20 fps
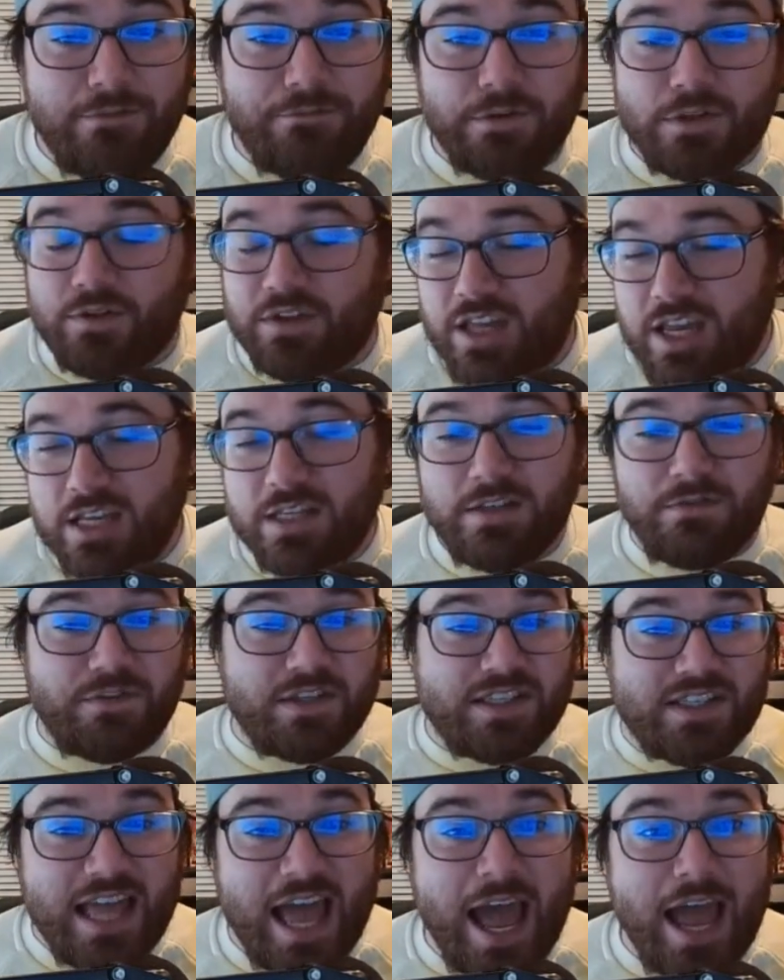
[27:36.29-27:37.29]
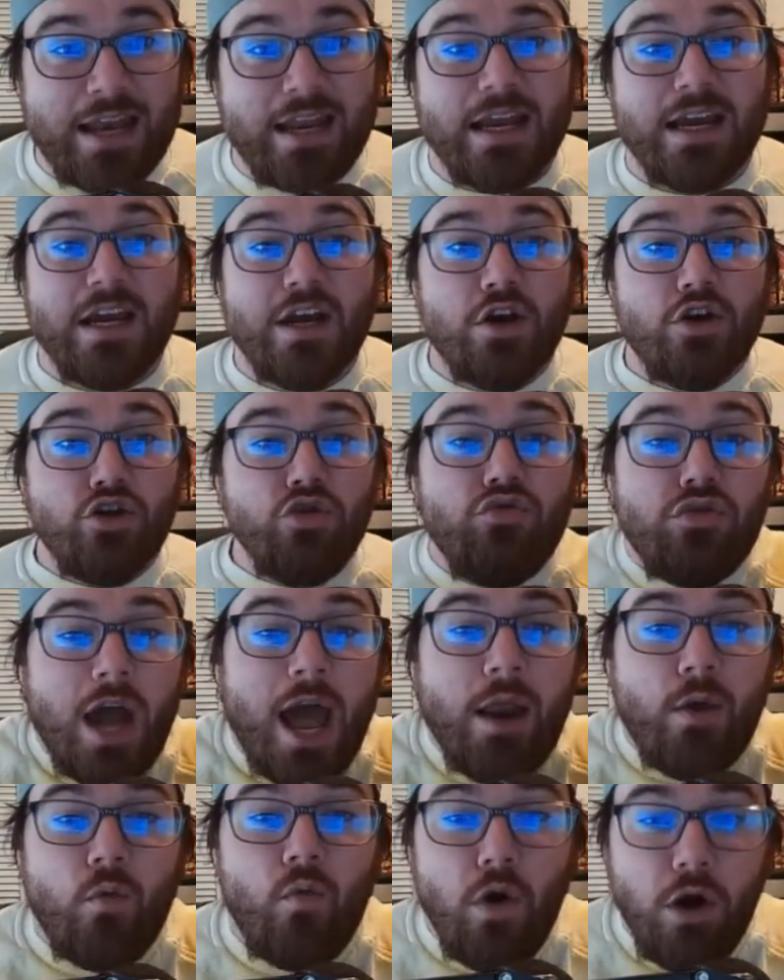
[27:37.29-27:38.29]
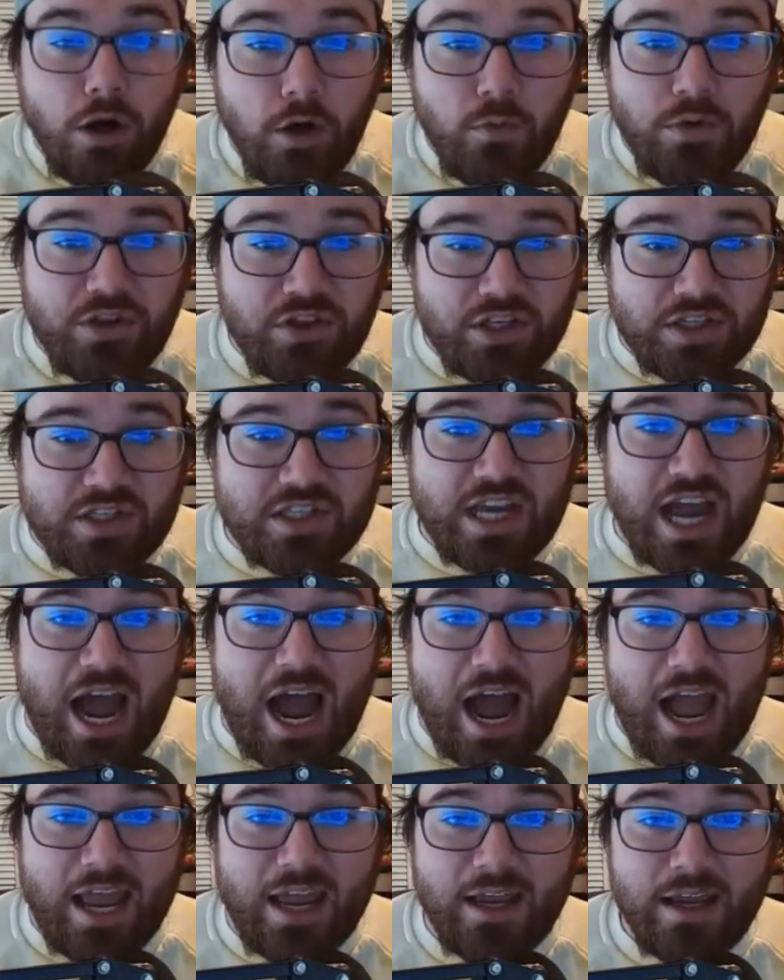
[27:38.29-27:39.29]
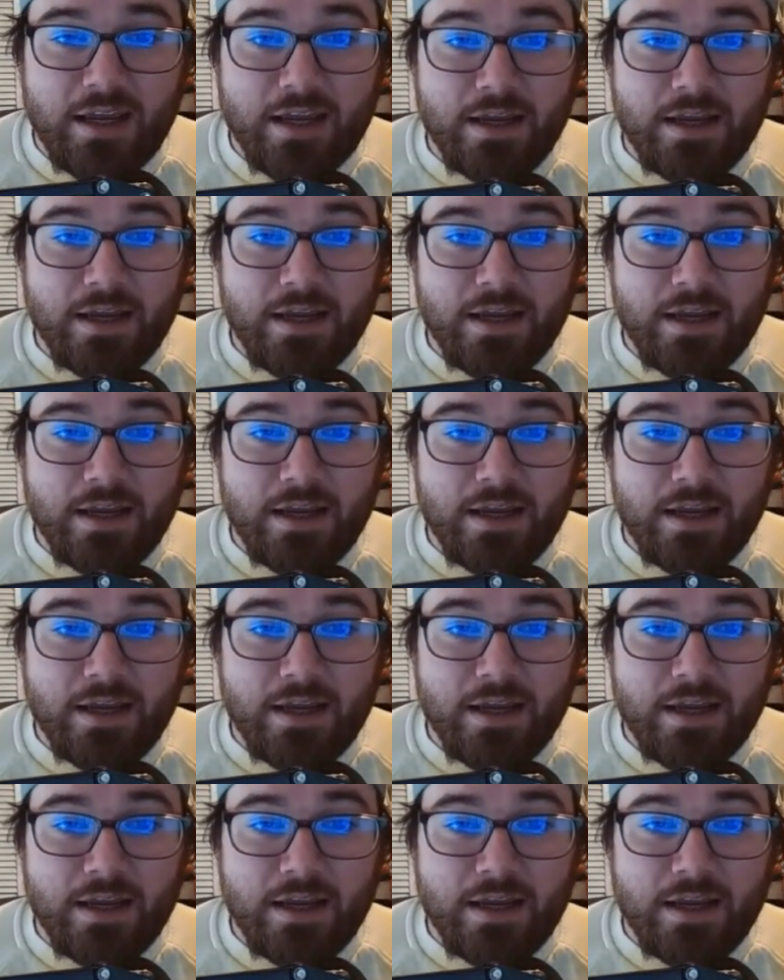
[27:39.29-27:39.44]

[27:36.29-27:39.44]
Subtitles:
if it's this, if it's that, you got to work with this guy,